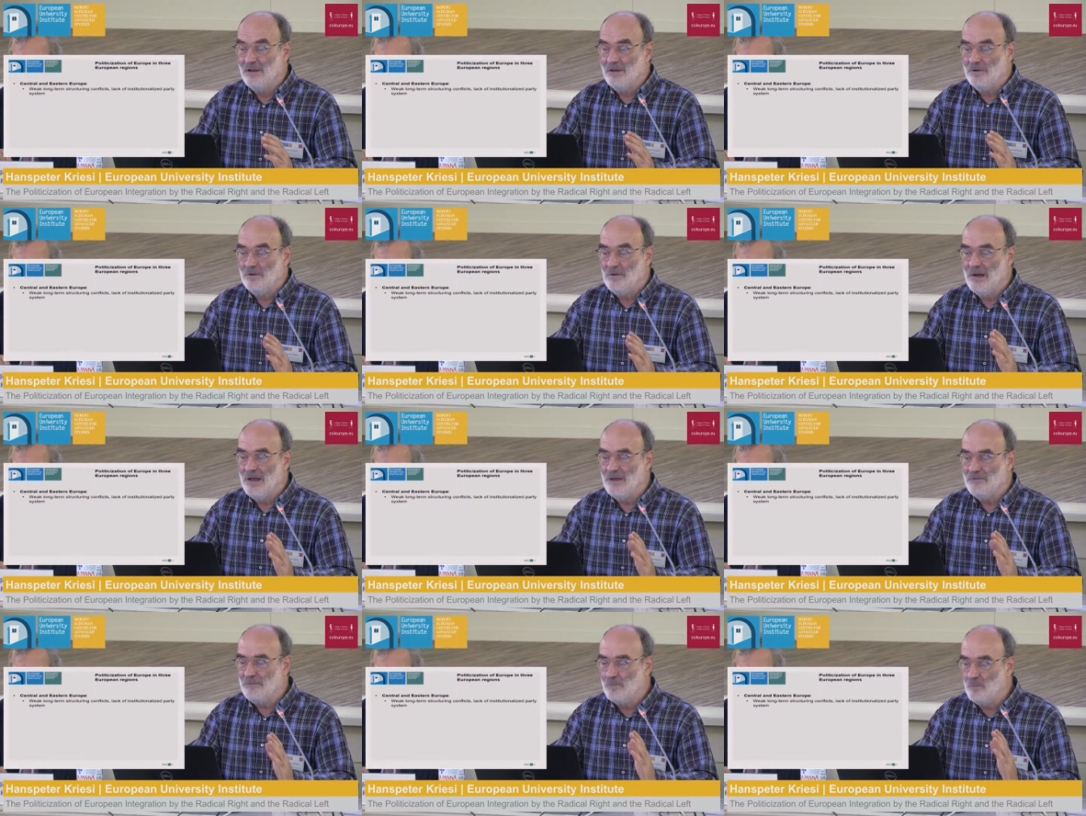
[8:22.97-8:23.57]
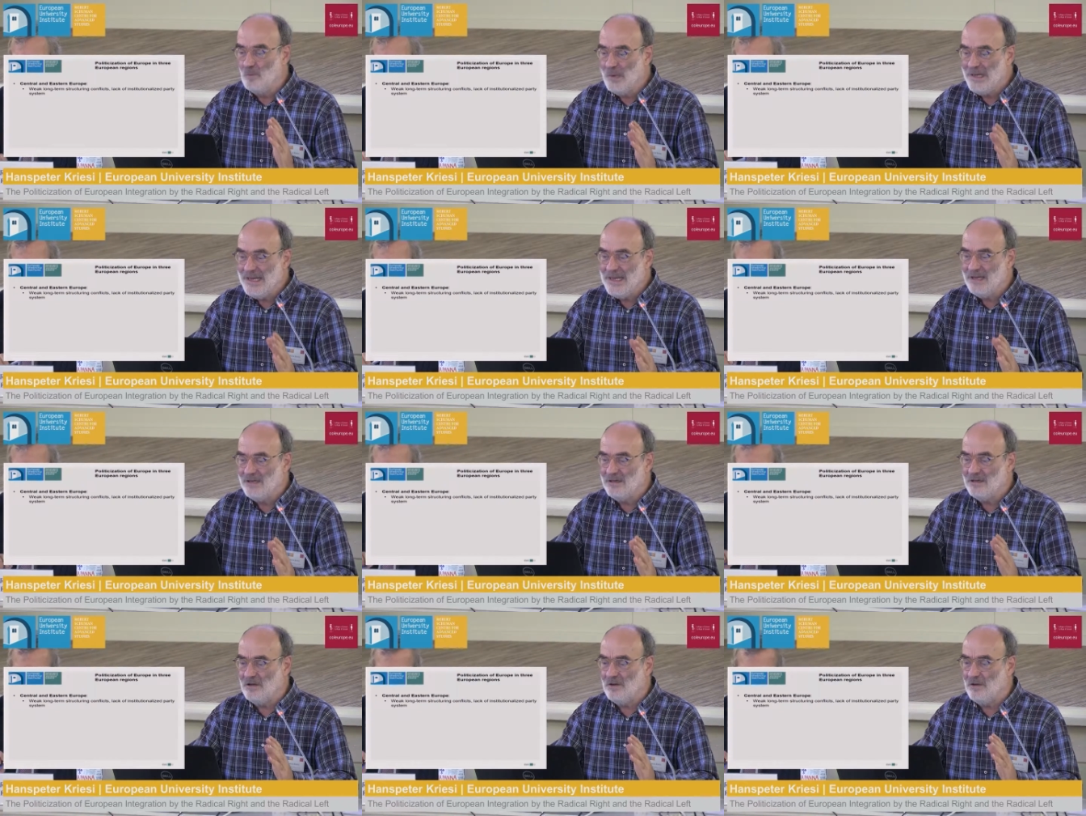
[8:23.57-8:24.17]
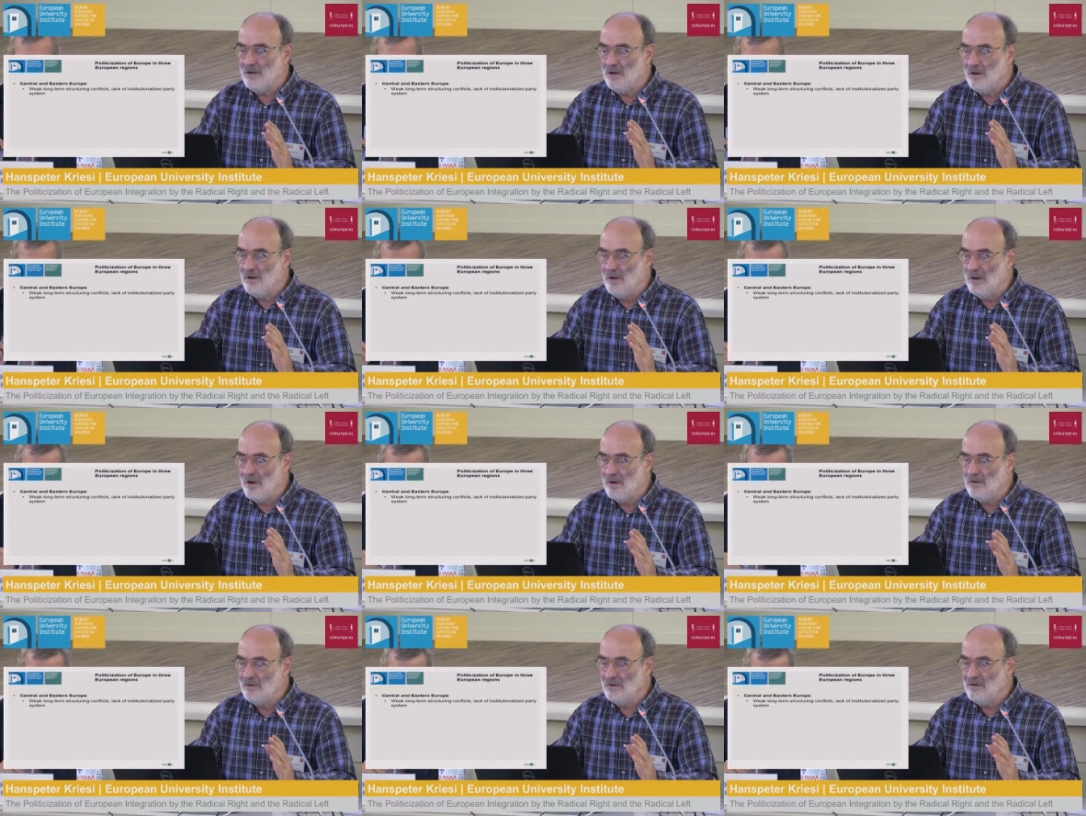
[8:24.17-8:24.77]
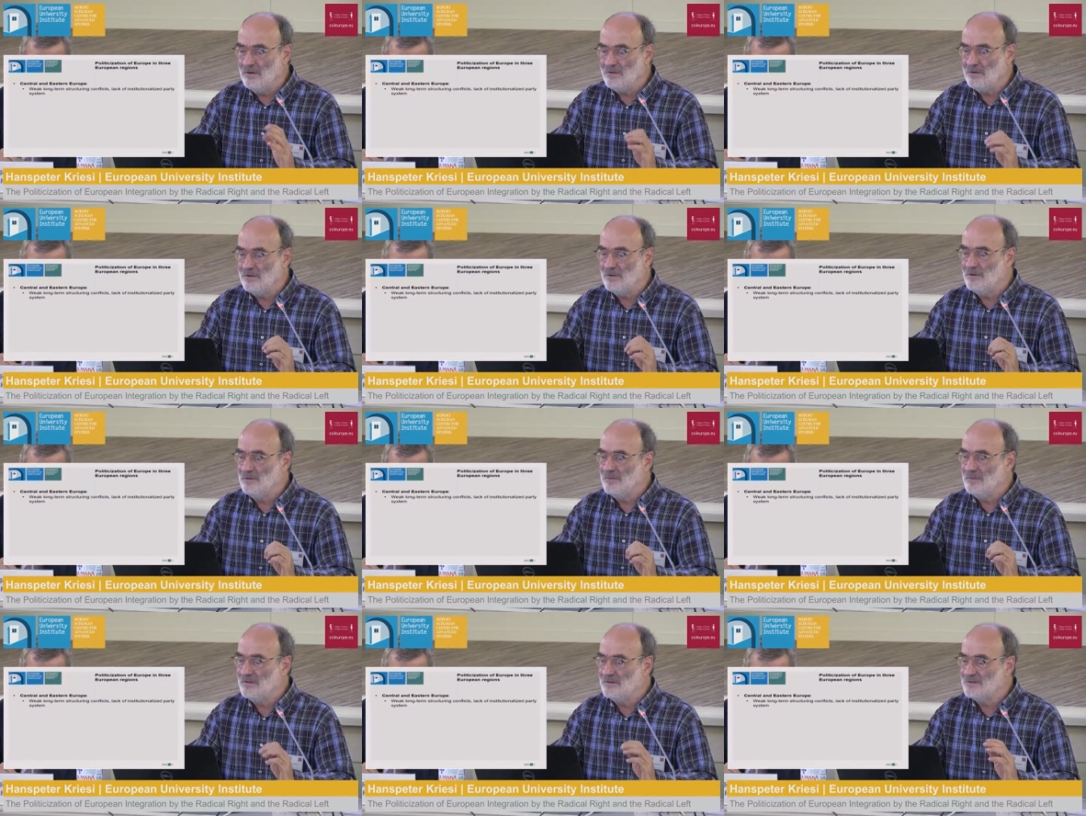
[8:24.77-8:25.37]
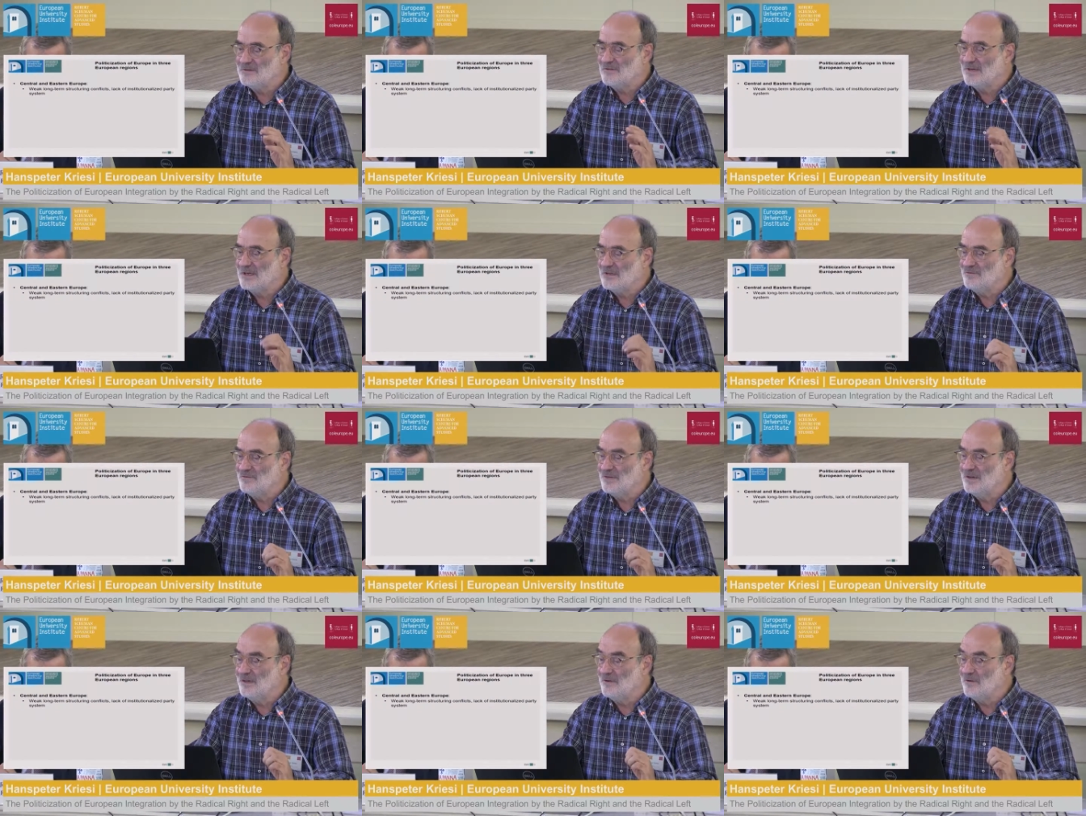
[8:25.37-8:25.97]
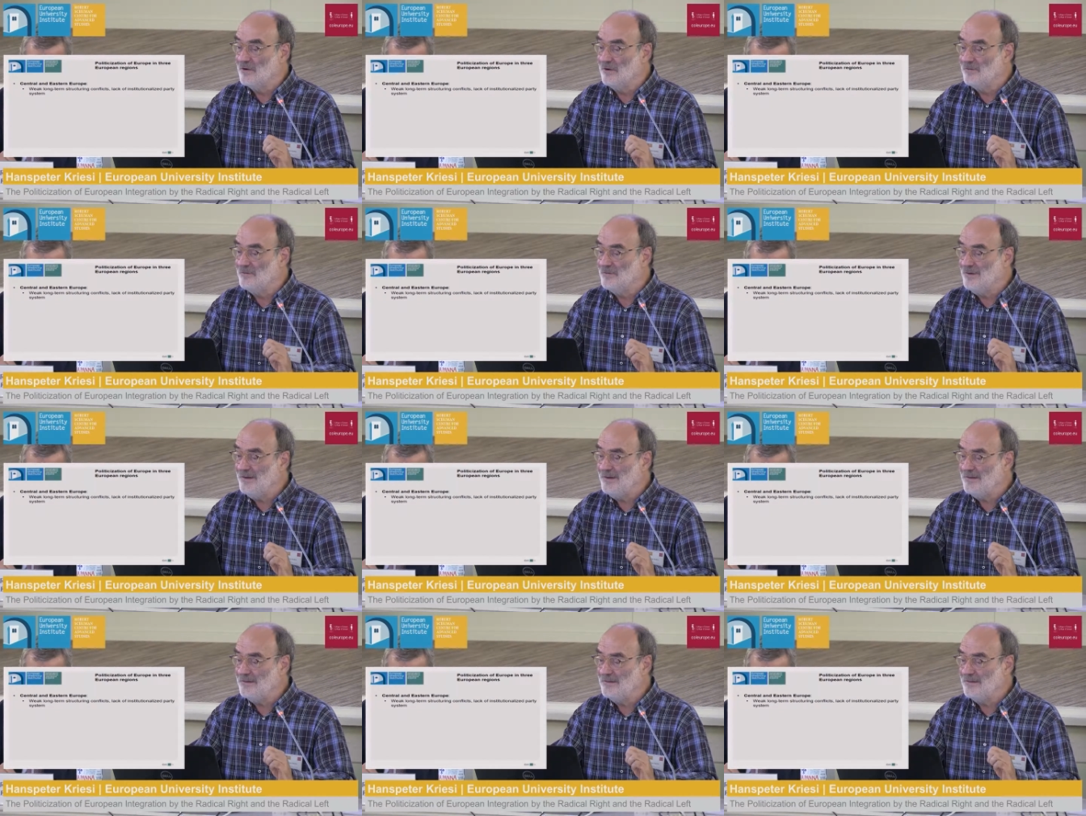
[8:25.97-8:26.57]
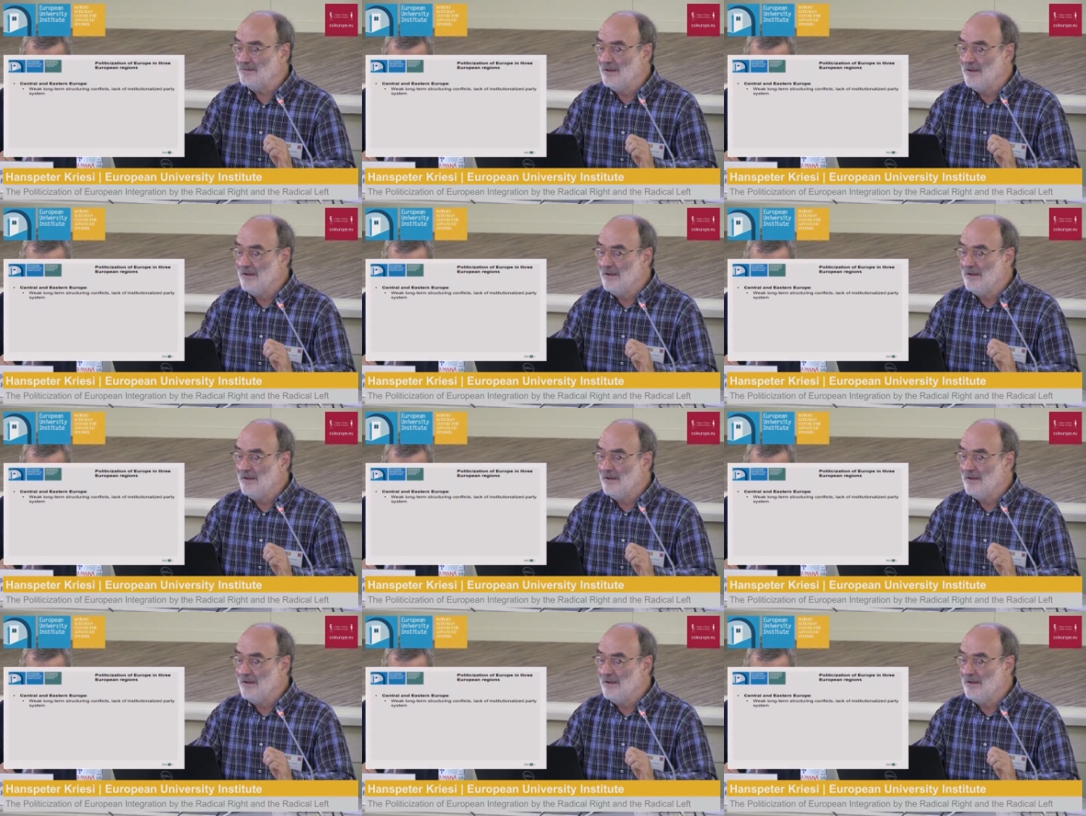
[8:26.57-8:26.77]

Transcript: You have weak, long-term structuring conflicts.